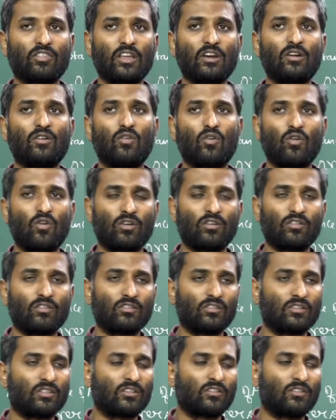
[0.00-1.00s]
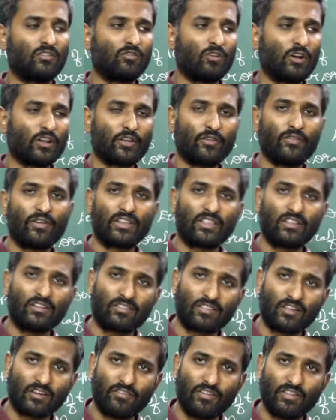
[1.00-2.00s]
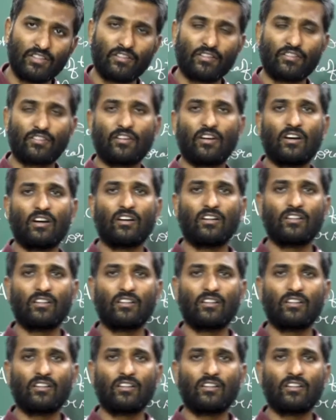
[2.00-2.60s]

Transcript: the whatever the services